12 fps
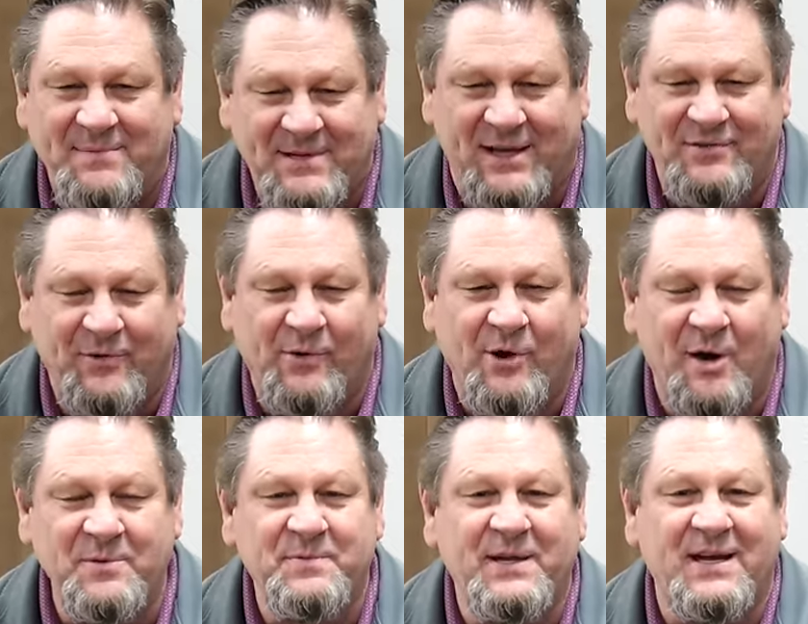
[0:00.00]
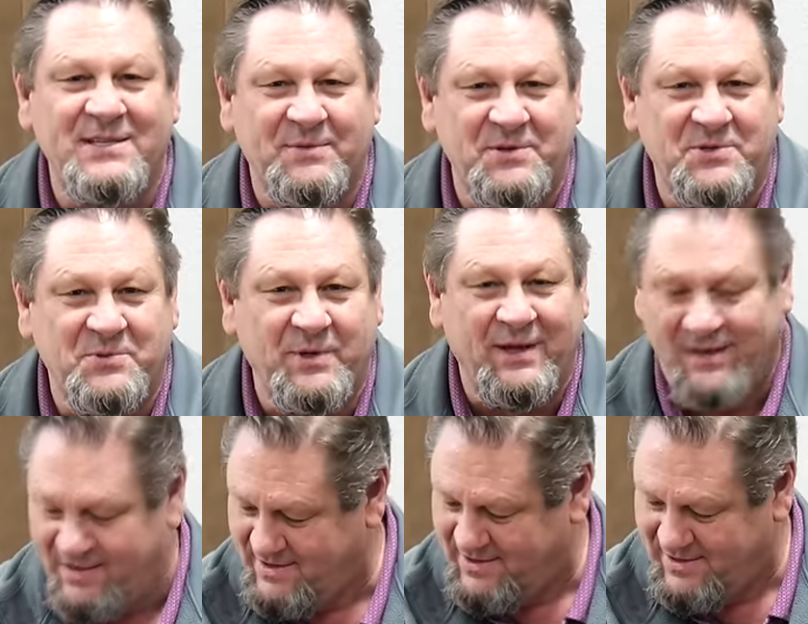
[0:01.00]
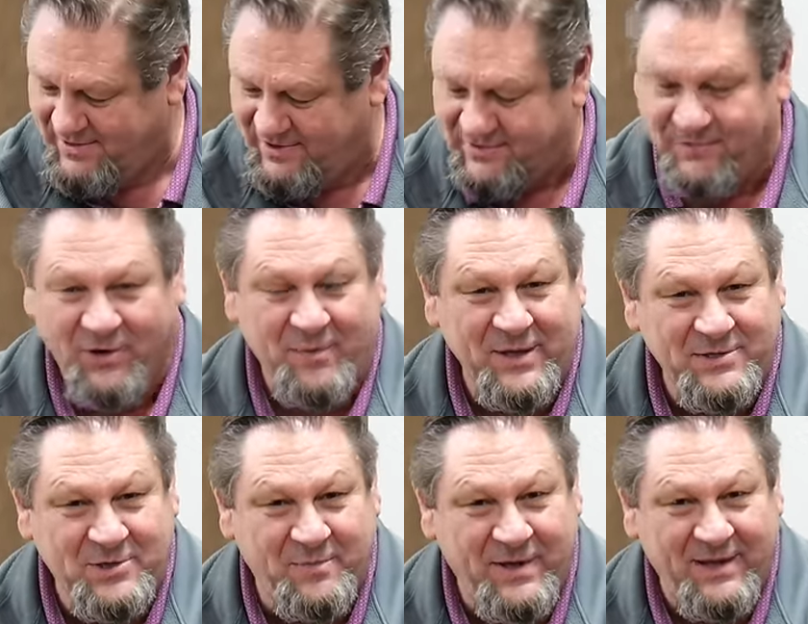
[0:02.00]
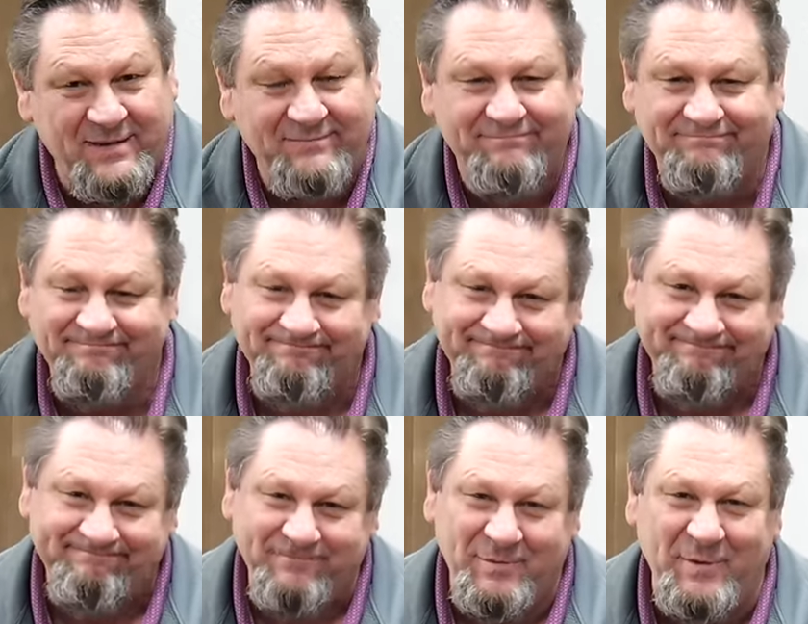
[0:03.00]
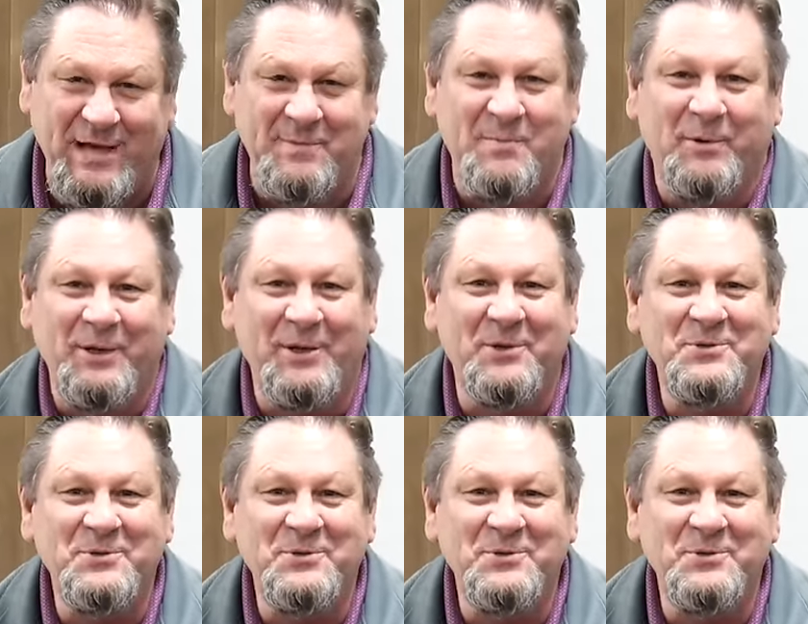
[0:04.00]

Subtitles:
size forearms because it was swing. This forearm gets too big, you become a bowling coach.